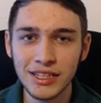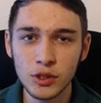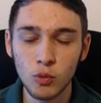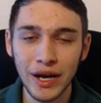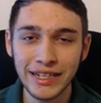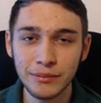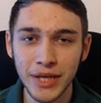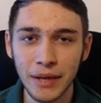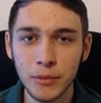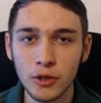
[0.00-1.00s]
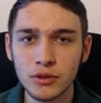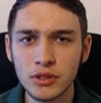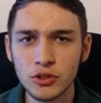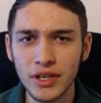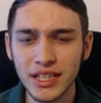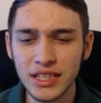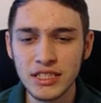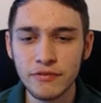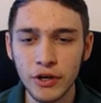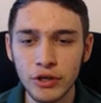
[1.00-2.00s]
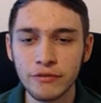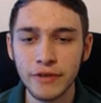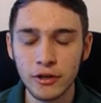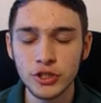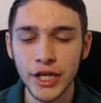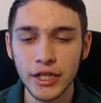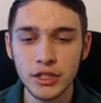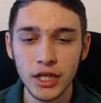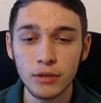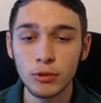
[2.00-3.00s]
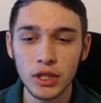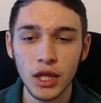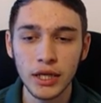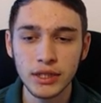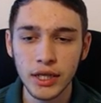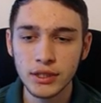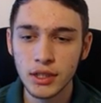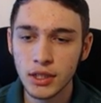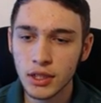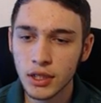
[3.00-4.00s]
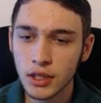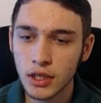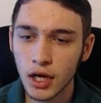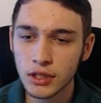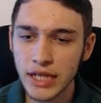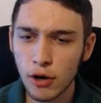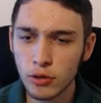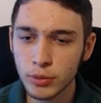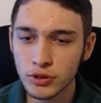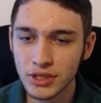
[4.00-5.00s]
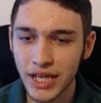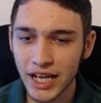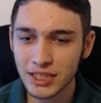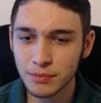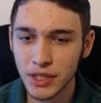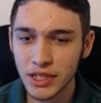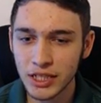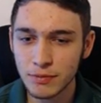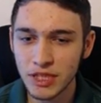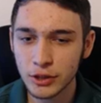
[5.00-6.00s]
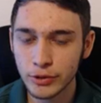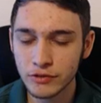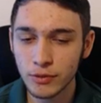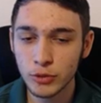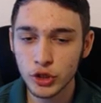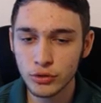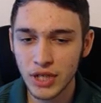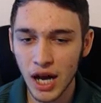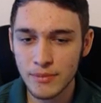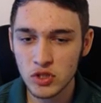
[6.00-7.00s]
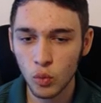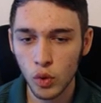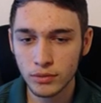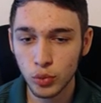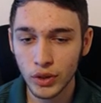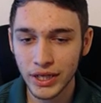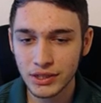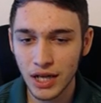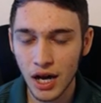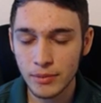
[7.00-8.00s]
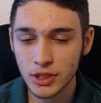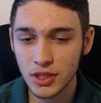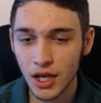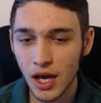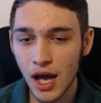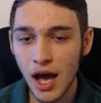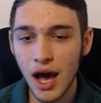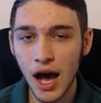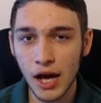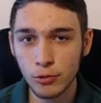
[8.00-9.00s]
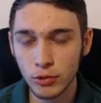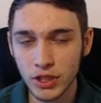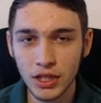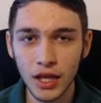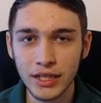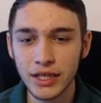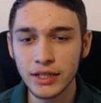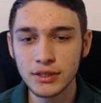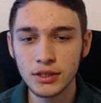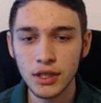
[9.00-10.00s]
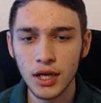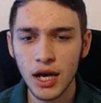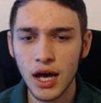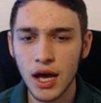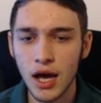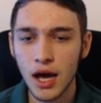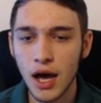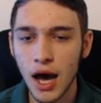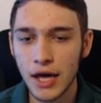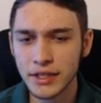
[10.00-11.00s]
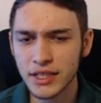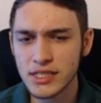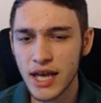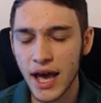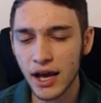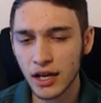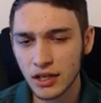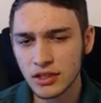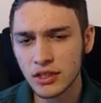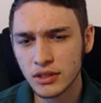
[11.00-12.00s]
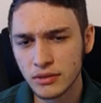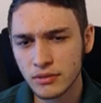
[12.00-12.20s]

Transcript: it is a random game mode. So I think that's a very fair change. I really like that. Tower boost attack speed has been decreased from 2 times to 1.8 times. I really like that. I think it's gonna